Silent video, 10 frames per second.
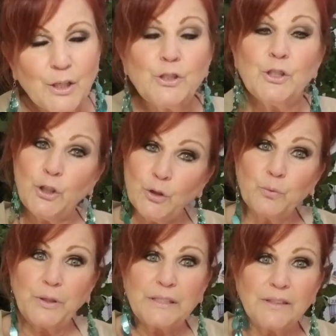Do
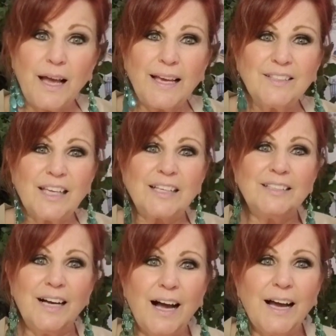you realize that
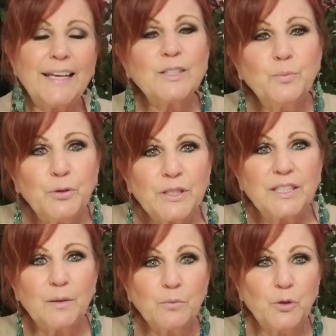God has put
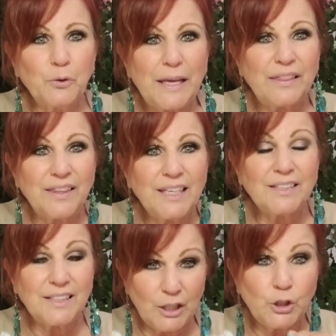some great
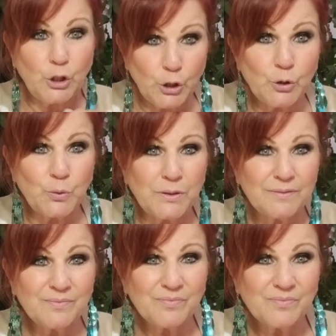things in you,
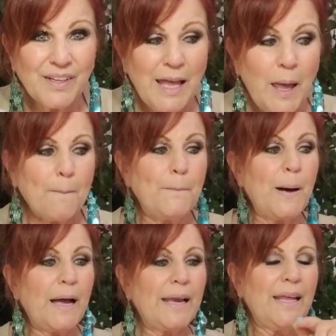
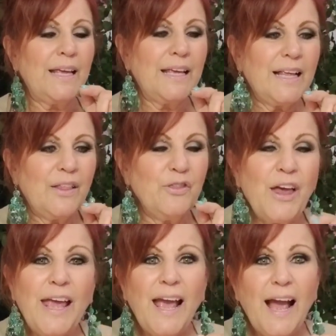but
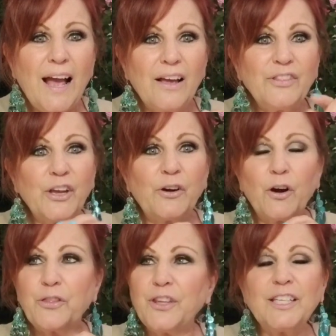they have there
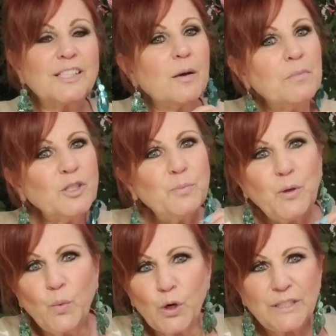are things that must
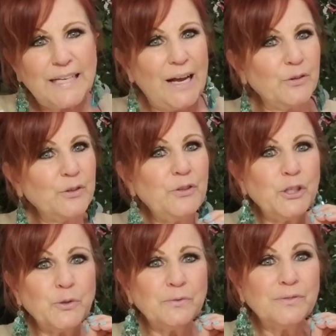be worked out of
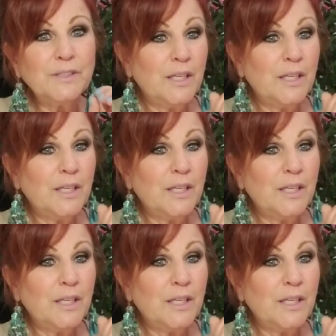you?